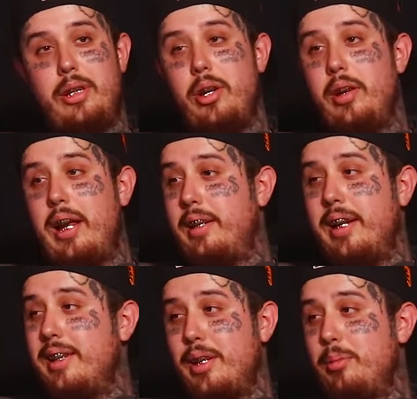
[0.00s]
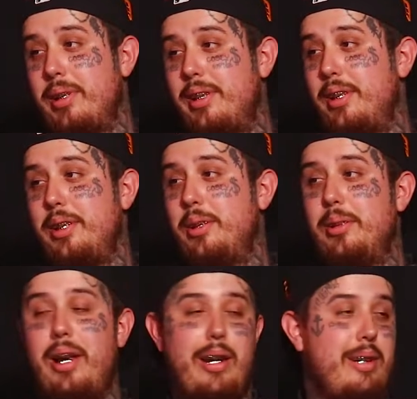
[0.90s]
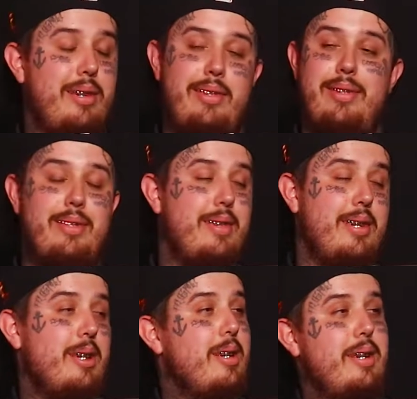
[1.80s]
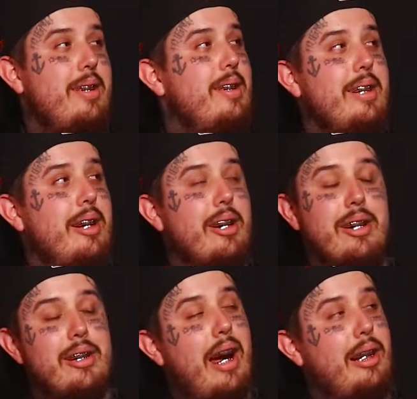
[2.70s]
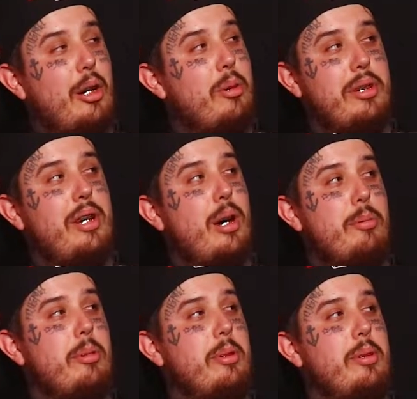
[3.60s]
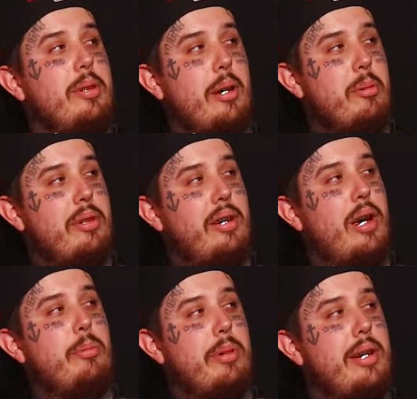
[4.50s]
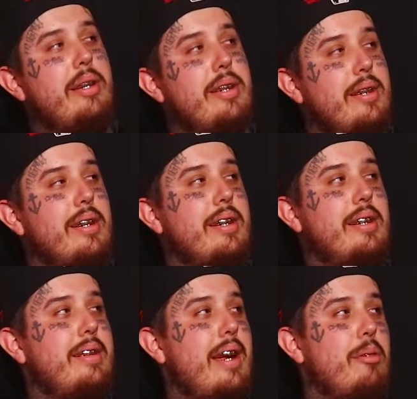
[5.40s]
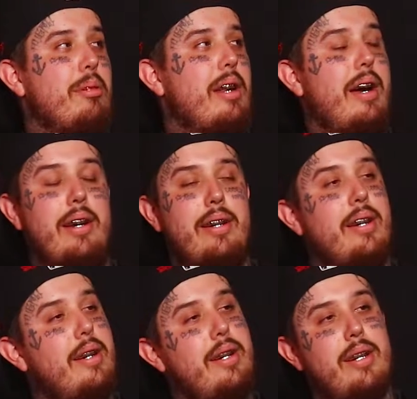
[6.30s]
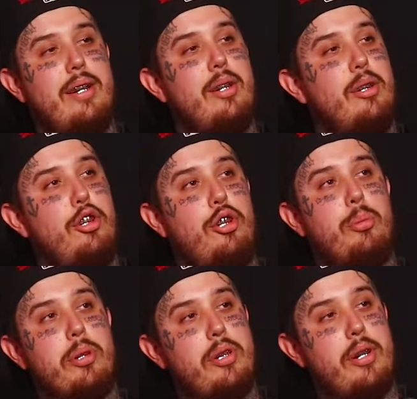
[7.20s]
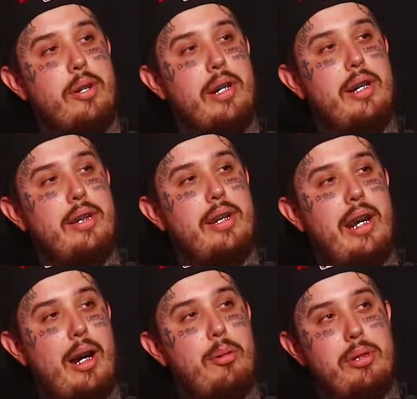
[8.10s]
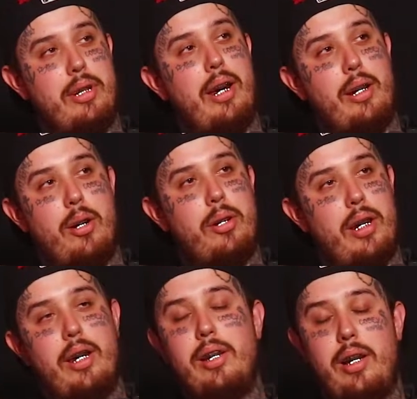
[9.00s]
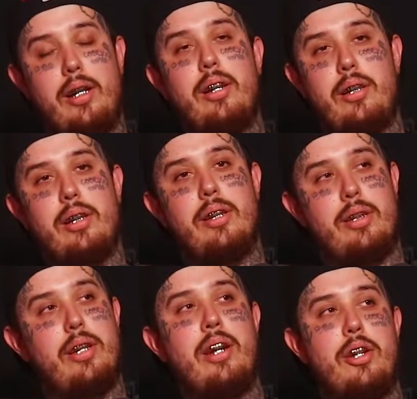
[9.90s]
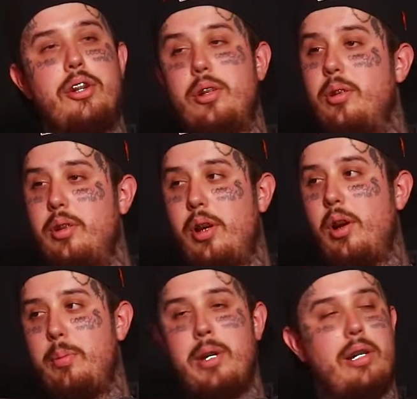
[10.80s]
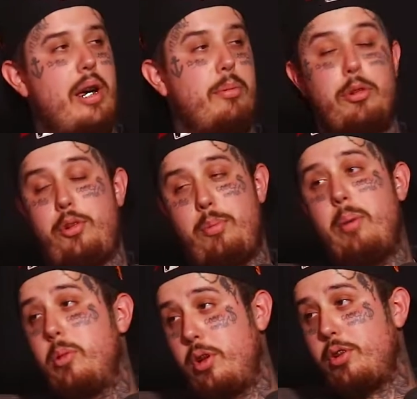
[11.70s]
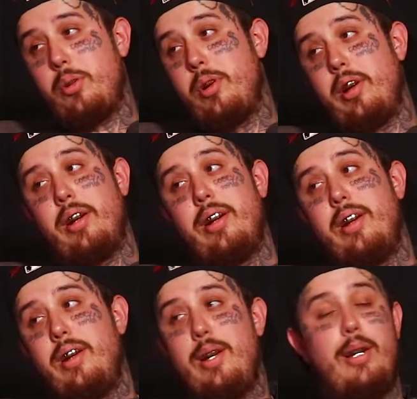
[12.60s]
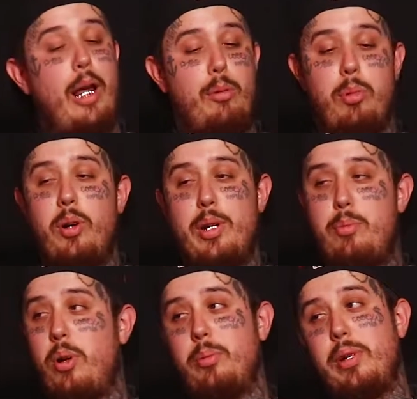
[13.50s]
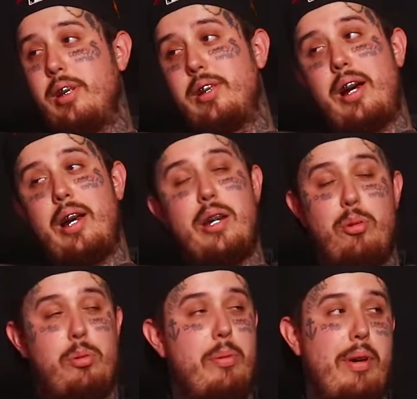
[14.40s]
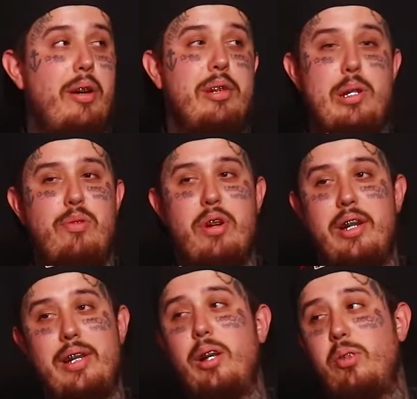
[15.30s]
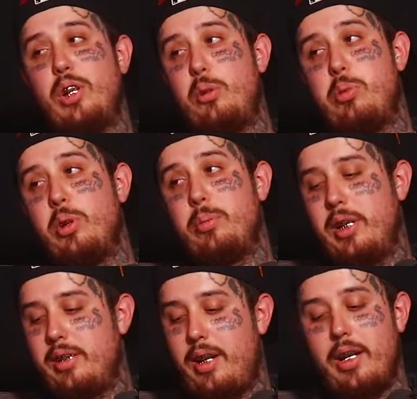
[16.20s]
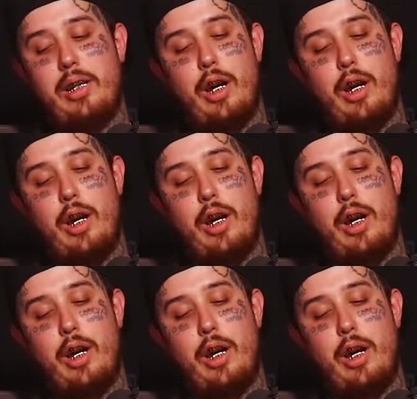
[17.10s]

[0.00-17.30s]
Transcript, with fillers: you know, that does something to you. Like Thanks. you know, like there was a couple there was a couple instances that were like super serious that I was like, okay, like this is an issue. You know what I mean? Like my boy Soaring, mm-hmm. like bro, he pulled me aside. He was one of my only friends that really pulled me aside.